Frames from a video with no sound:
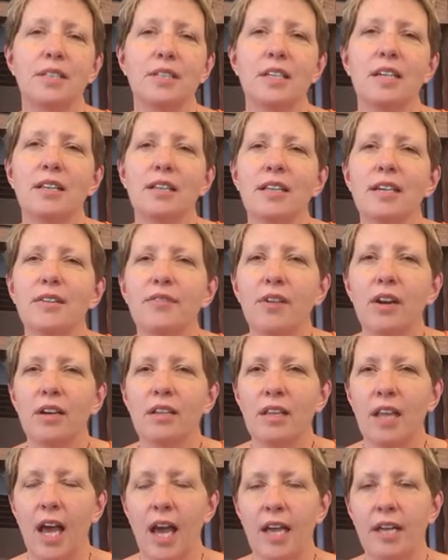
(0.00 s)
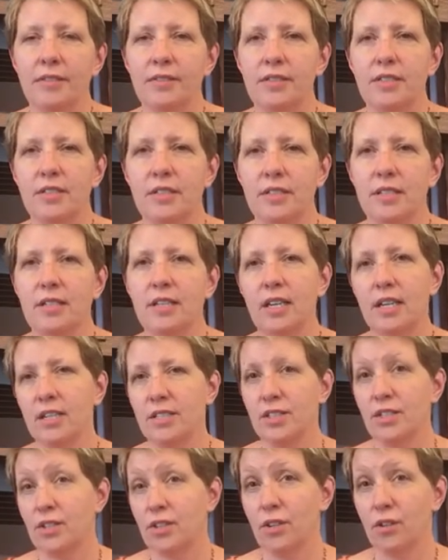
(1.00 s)
to live our lives in
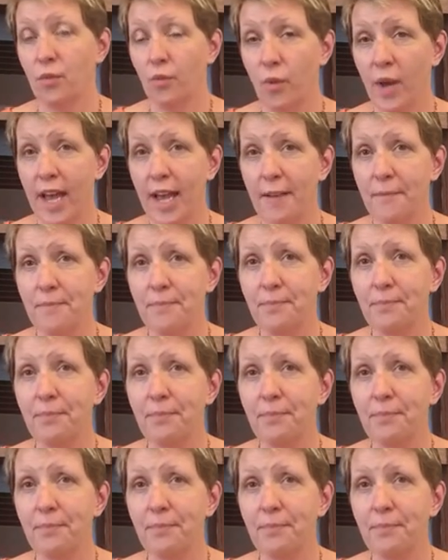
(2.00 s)
a certain way.